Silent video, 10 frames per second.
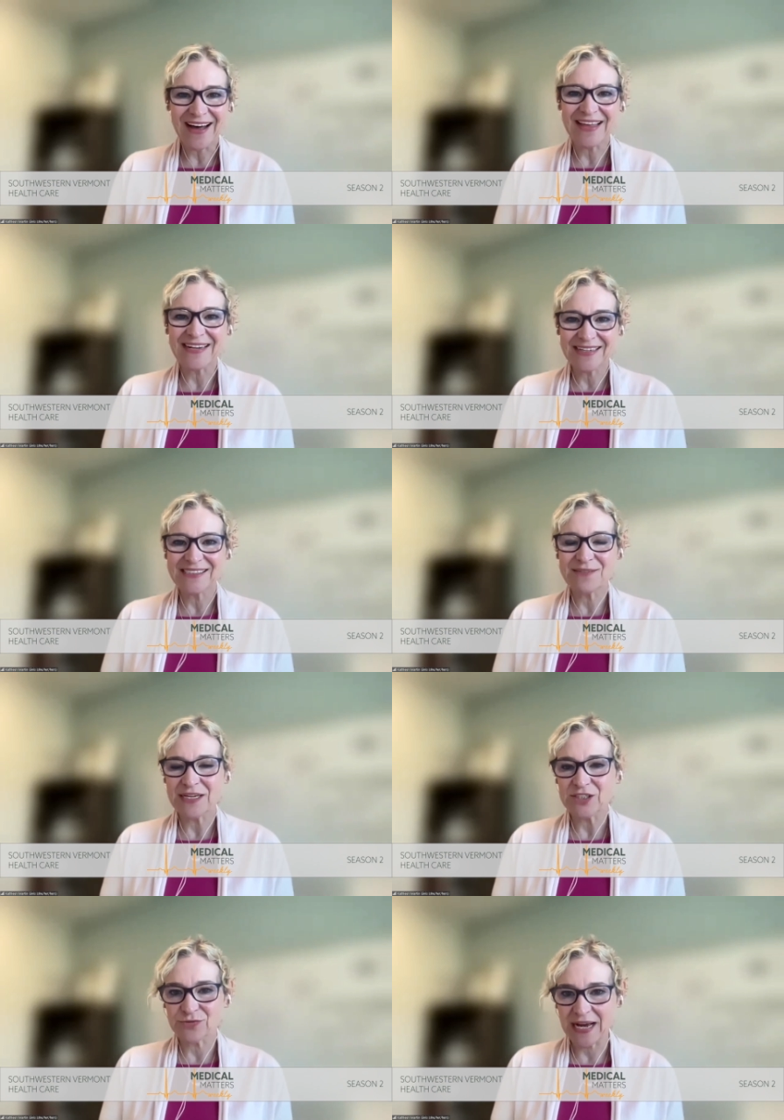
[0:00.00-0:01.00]
uh, that need to
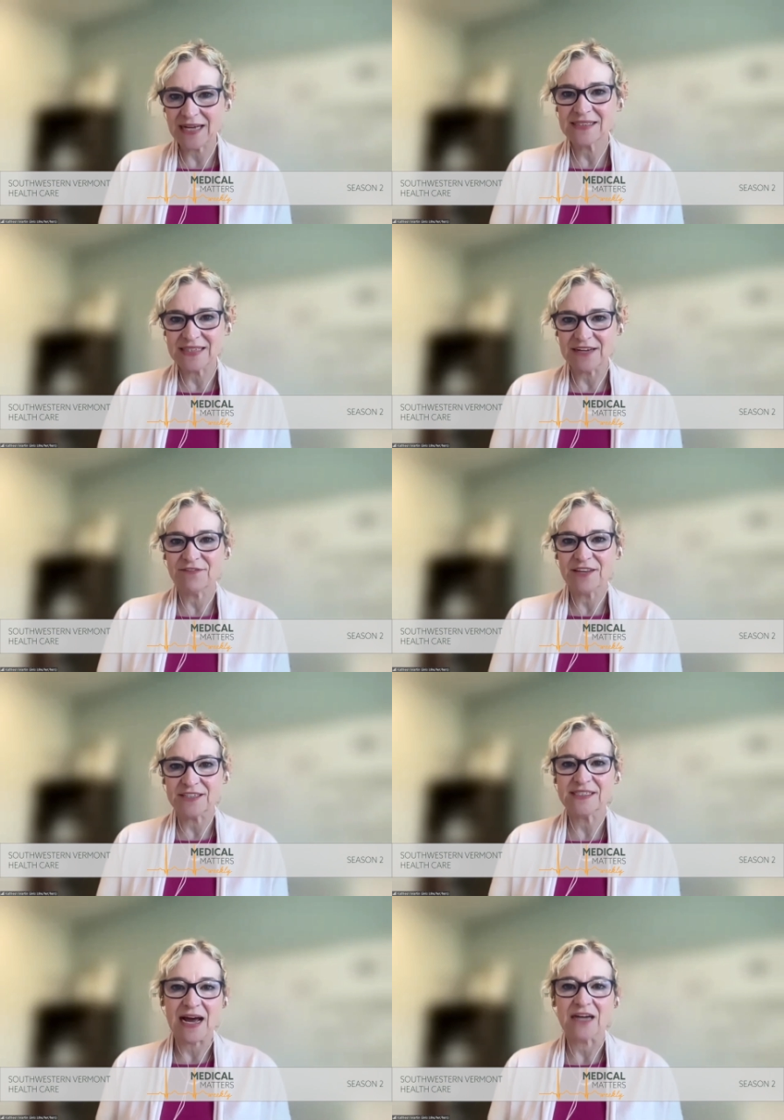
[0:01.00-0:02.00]
be addressed if
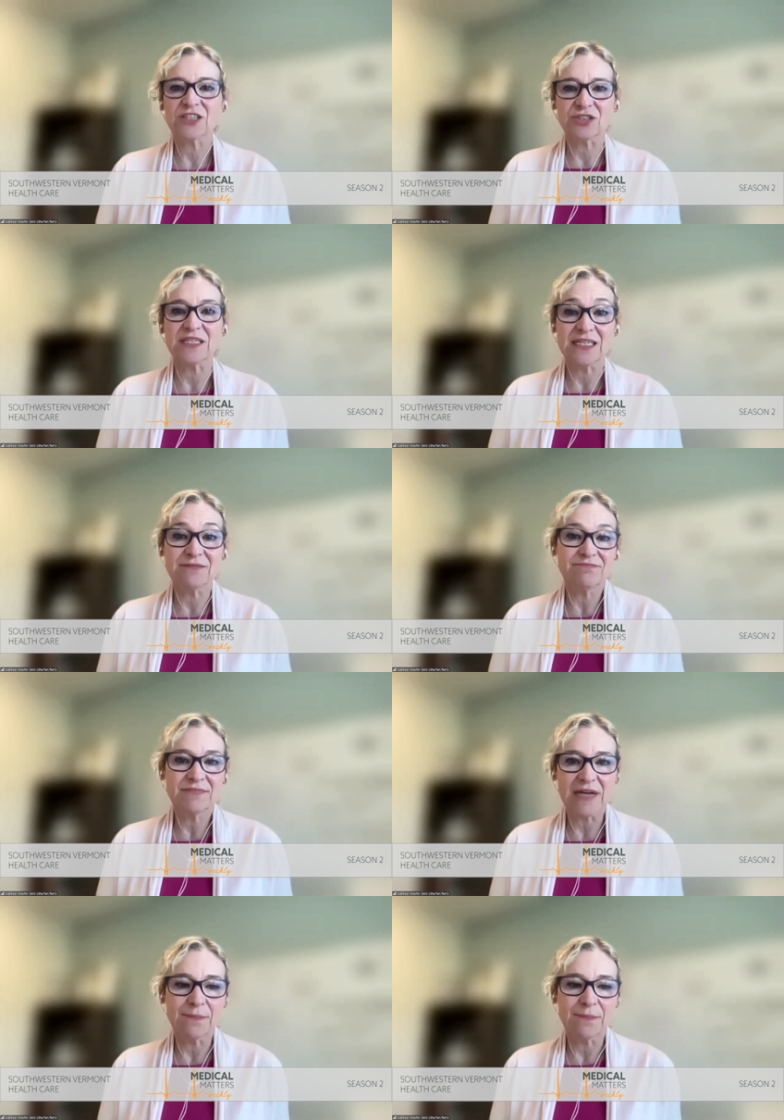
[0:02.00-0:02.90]
they're to actually